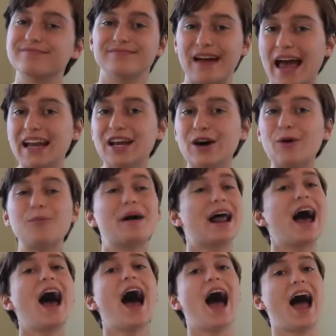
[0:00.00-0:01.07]
I know, but
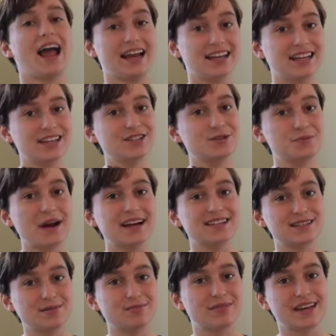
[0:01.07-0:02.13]
I need to ride
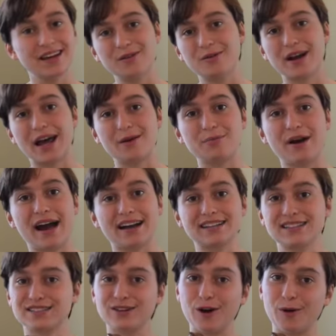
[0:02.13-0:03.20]
something when I
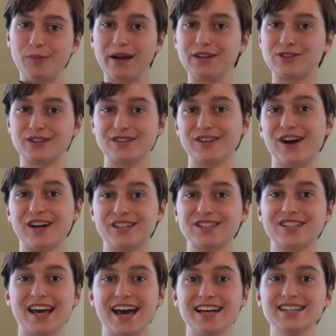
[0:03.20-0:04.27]
practice all my dressage
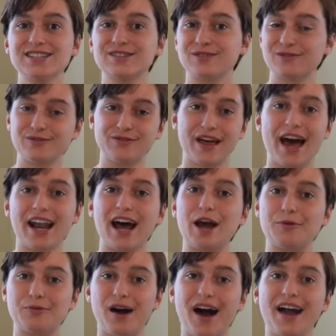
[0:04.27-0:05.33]
tests that I
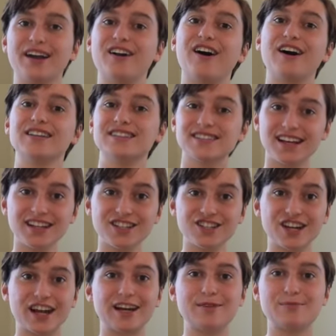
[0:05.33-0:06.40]
ride on
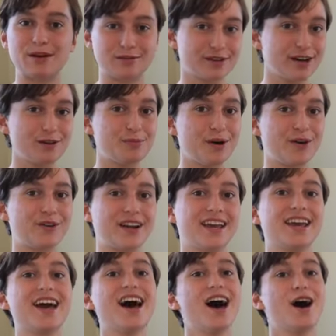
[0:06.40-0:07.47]
Sunshine, my real pony,
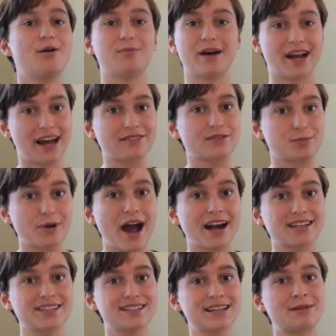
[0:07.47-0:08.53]
but I have to
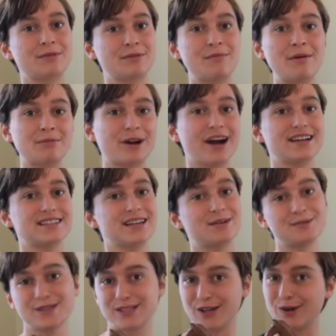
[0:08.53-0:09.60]
practice them and memorize them,
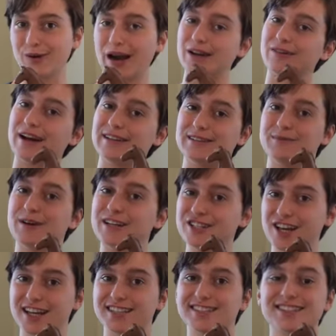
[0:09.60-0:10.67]
so I ride them on
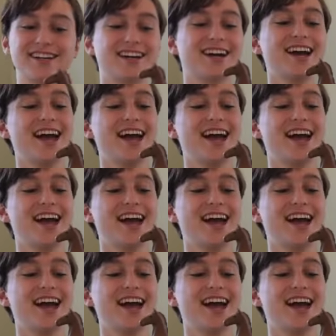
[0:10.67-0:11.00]
Chester.